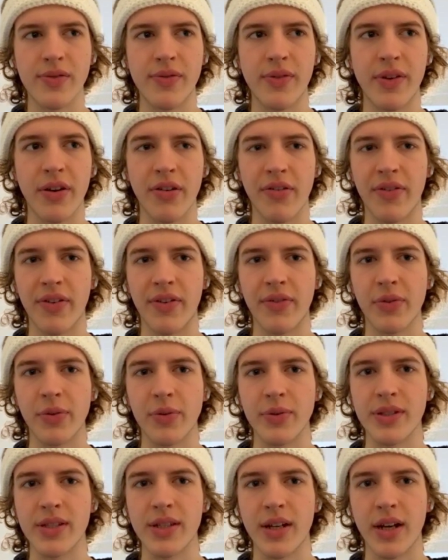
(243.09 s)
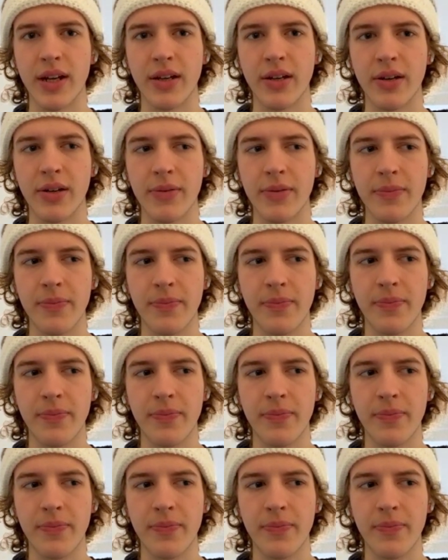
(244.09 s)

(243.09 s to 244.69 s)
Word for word: sphere of influence that I got